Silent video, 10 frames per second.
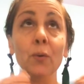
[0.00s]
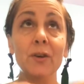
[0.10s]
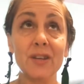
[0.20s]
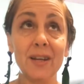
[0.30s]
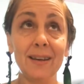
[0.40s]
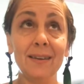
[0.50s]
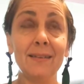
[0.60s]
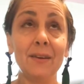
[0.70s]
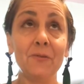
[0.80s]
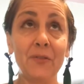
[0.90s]
which
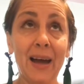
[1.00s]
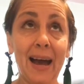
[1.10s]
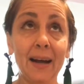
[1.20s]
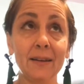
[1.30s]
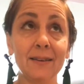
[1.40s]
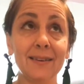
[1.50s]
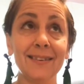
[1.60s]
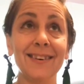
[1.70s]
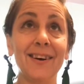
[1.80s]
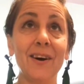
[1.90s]
is in fact
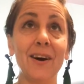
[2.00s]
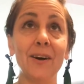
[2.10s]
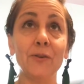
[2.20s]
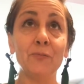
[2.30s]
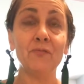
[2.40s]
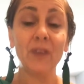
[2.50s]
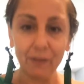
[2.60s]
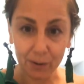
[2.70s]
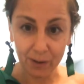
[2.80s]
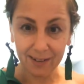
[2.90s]
a
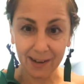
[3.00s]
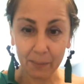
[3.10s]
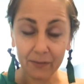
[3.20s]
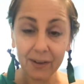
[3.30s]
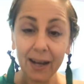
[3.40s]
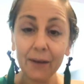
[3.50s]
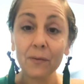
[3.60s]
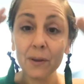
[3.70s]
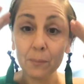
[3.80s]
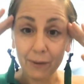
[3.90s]
very unique time of life
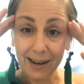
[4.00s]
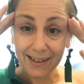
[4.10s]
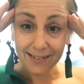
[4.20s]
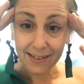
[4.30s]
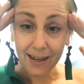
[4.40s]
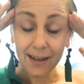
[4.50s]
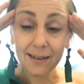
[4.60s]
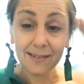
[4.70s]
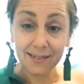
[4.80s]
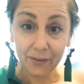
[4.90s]
where the brain
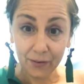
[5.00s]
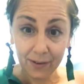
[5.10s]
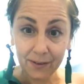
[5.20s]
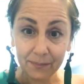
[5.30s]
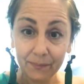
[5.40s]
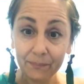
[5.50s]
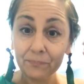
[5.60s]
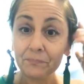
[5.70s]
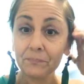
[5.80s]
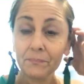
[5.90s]
state is different.
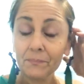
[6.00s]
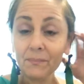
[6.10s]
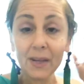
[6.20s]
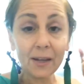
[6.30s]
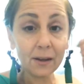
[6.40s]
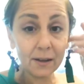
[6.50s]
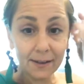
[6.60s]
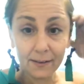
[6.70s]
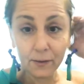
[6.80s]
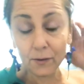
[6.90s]
You can
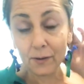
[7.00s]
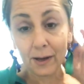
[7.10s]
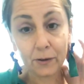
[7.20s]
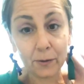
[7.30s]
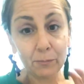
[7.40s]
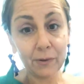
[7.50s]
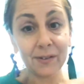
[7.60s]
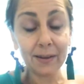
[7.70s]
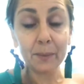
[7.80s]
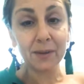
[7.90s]
listen to Dr.
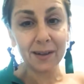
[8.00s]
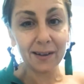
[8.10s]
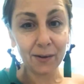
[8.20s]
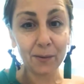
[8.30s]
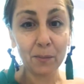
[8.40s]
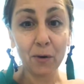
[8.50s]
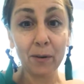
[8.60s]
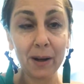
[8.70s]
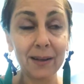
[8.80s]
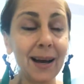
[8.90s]
Bruce Lipton, learn
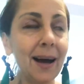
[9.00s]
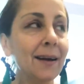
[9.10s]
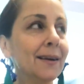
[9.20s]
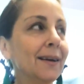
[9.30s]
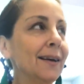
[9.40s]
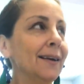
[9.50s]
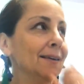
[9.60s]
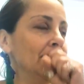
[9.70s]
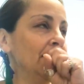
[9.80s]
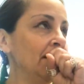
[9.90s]
more about that.
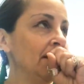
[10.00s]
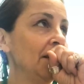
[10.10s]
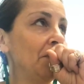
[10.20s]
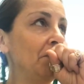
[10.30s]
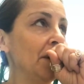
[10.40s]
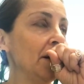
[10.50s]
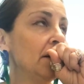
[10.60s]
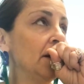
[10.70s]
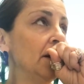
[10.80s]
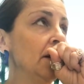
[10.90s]

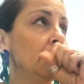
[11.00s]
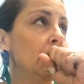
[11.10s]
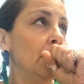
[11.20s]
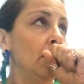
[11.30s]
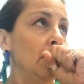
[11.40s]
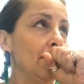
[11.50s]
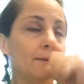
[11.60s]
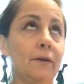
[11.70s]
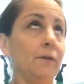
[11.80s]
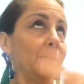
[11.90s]
But,
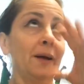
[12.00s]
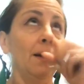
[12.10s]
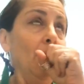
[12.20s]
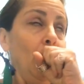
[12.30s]
excuse me.